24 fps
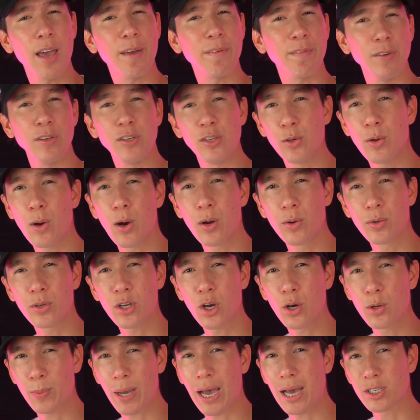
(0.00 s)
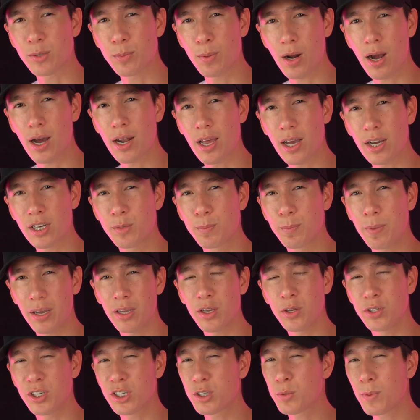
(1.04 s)
If you do own Topaz products, but
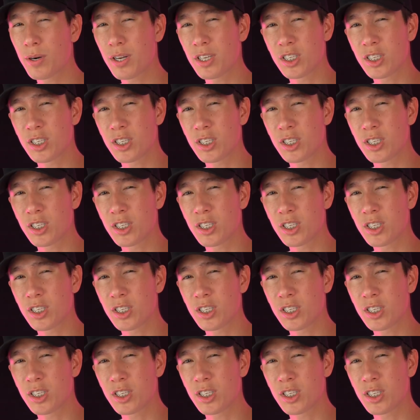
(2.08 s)
you just want